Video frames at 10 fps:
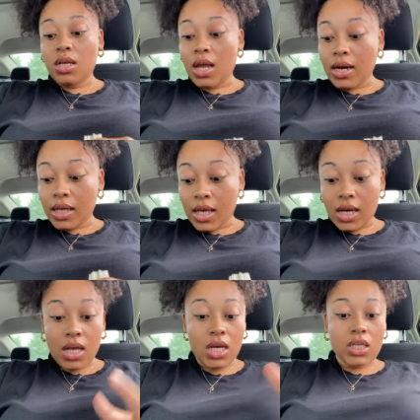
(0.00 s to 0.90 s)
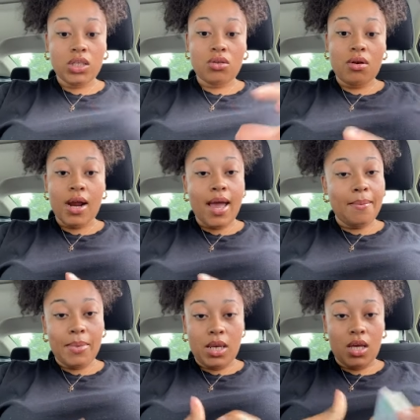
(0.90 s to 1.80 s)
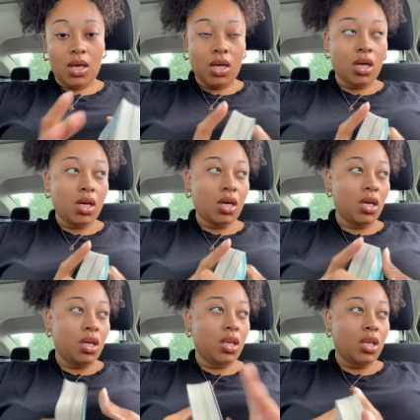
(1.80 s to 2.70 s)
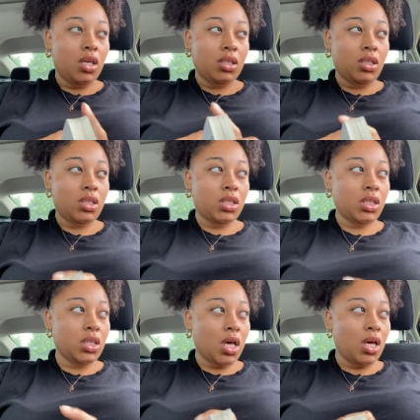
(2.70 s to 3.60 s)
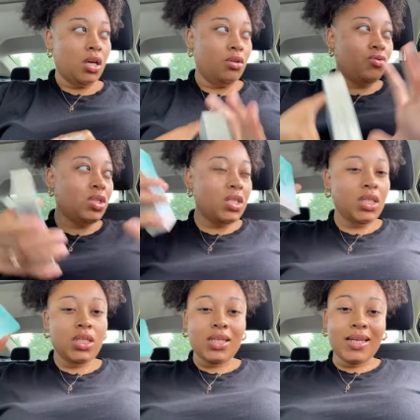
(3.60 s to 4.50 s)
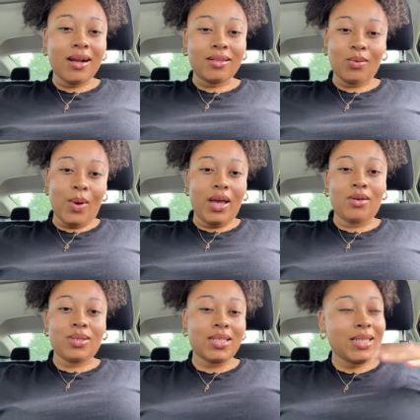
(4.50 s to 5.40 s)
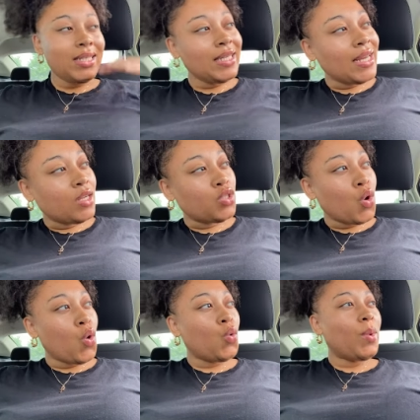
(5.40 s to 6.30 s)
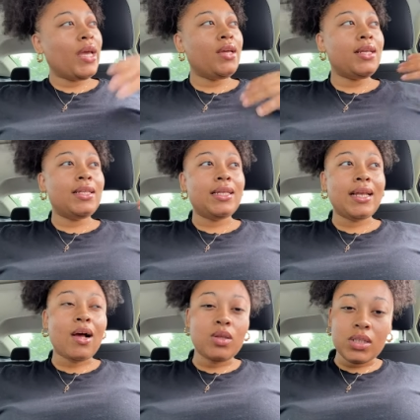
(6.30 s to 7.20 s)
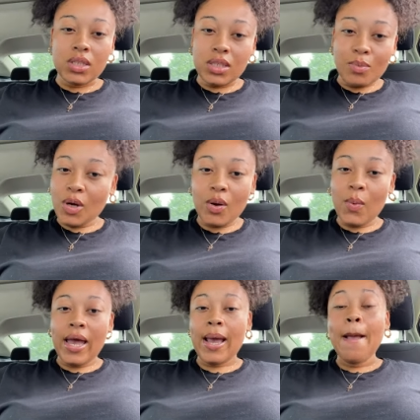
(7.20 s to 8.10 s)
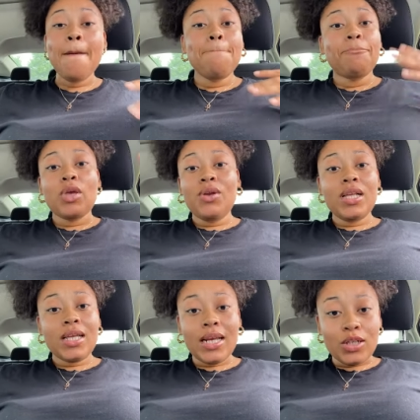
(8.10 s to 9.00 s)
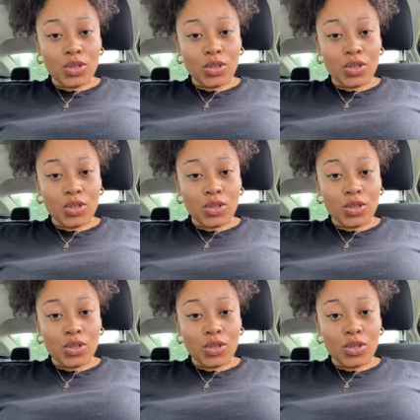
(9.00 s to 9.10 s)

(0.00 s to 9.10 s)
a lot of endings are happening and it's just like you just need to get out the way you just need to get out your own way you need to get out the spirit way you need to get out